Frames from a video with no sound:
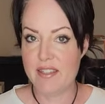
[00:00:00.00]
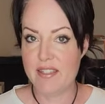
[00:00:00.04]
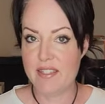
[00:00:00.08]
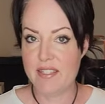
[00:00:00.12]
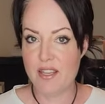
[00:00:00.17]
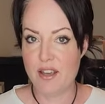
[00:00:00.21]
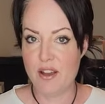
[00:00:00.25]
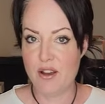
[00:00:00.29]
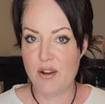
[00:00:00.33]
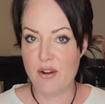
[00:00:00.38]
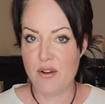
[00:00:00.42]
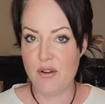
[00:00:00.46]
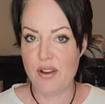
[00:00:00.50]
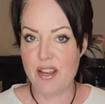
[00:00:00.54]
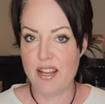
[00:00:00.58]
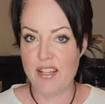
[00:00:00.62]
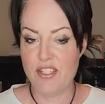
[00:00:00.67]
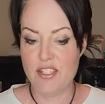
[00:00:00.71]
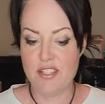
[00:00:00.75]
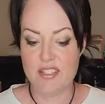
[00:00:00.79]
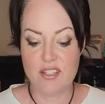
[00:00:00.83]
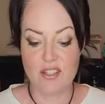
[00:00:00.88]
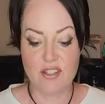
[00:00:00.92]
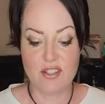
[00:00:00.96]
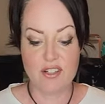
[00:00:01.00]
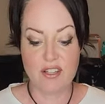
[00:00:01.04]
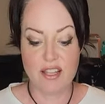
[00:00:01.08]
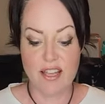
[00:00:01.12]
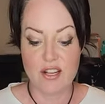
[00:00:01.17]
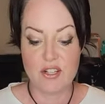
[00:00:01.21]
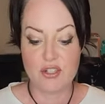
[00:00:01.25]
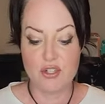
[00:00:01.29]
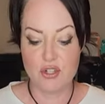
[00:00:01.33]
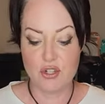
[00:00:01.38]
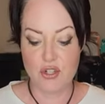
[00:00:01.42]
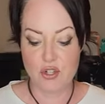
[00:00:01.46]
so it's just a little
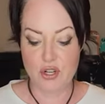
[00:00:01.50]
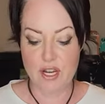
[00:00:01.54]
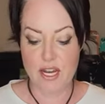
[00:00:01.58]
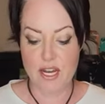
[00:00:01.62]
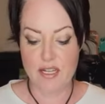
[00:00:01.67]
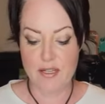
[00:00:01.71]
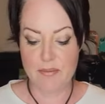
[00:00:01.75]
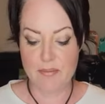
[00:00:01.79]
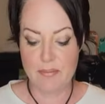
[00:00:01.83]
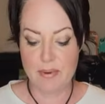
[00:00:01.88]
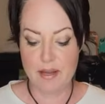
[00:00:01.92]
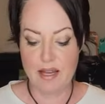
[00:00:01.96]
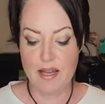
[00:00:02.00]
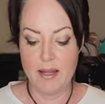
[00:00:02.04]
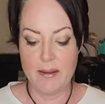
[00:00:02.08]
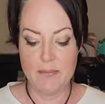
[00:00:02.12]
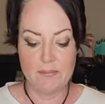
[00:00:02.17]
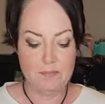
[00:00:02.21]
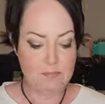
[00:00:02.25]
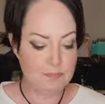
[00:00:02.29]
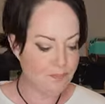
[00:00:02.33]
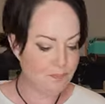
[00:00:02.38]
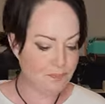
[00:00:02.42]
extra treat. But